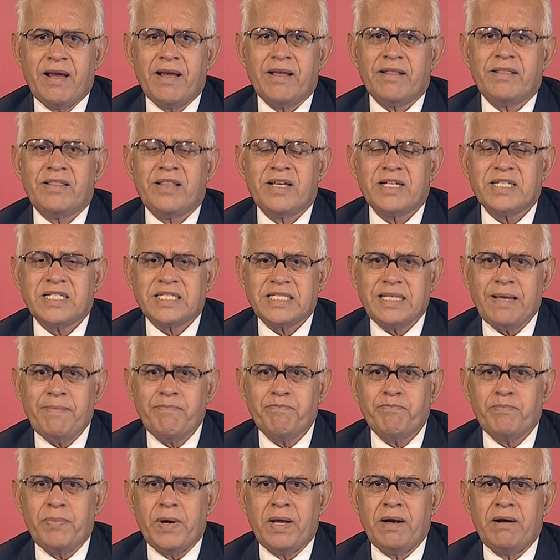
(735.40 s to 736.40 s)
the
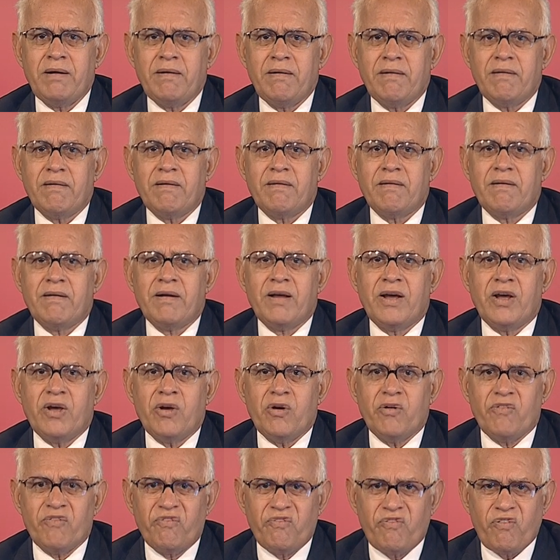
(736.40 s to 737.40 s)
simple
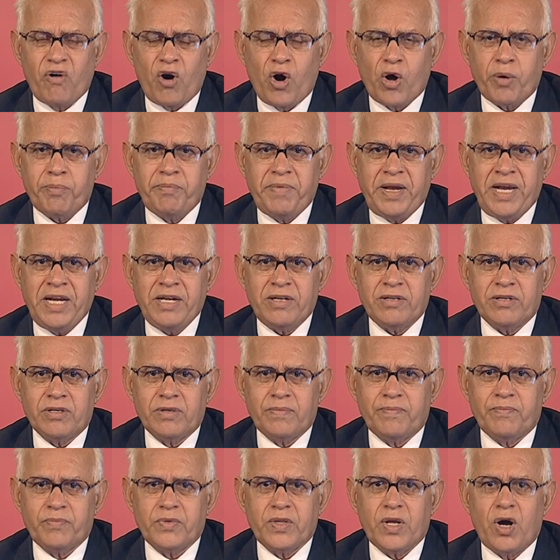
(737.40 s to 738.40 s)
format
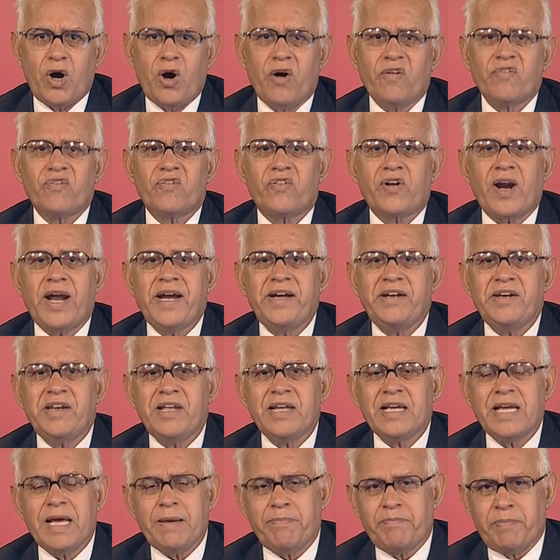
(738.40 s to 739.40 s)
of
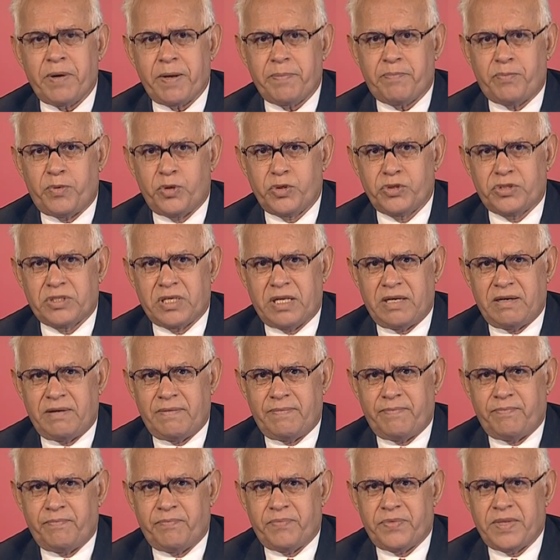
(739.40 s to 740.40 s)
writing a proposal,
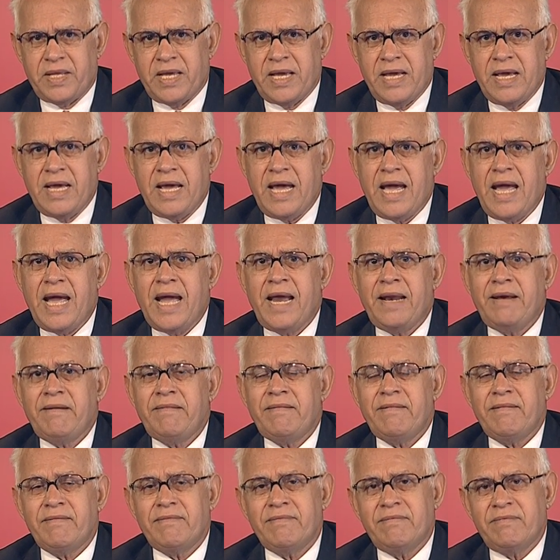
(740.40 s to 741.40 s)
and
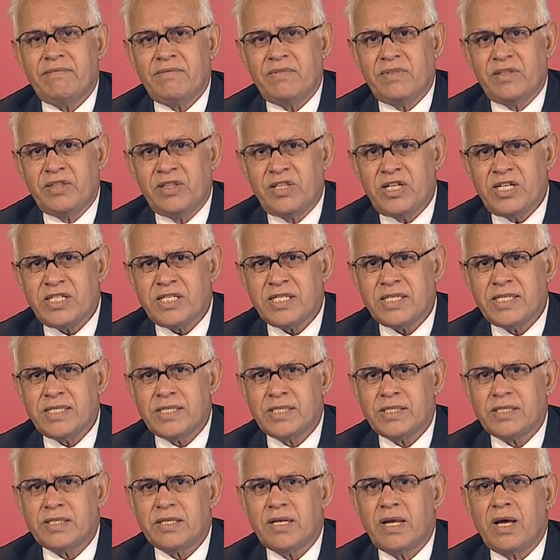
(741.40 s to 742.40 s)
this
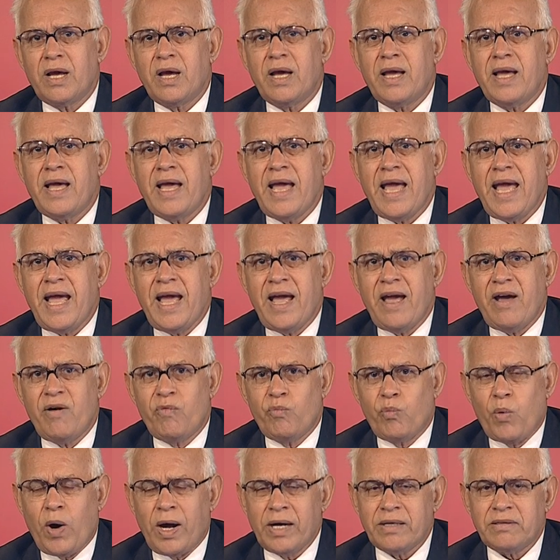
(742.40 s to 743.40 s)
is
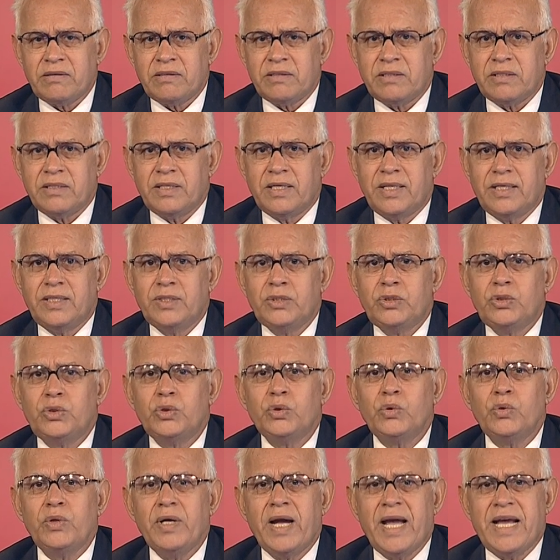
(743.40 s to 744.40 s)
what
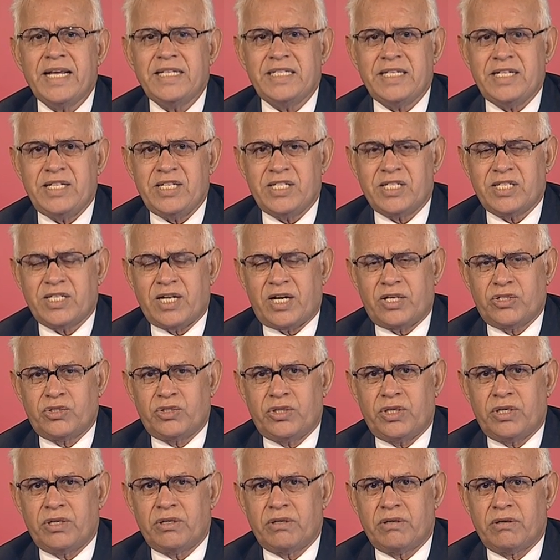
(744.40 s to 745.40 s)
you as a
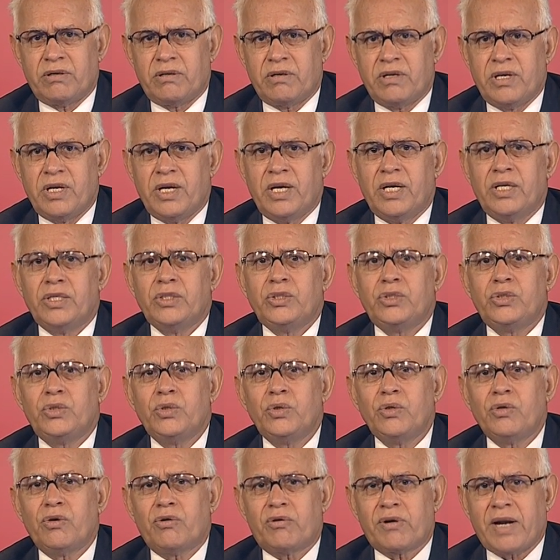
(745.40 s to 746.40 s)
researcher
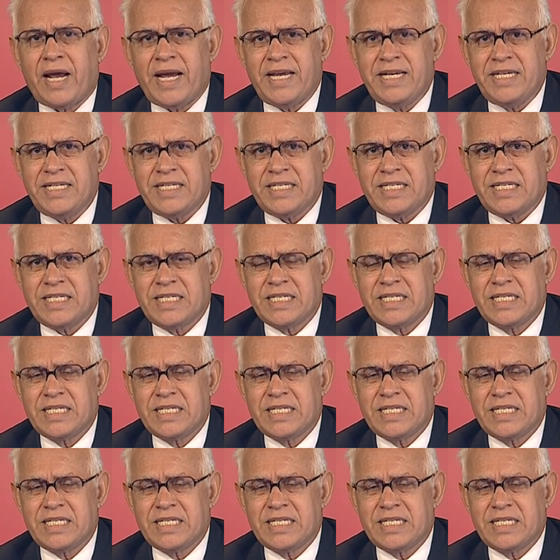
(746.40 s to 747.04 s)
should write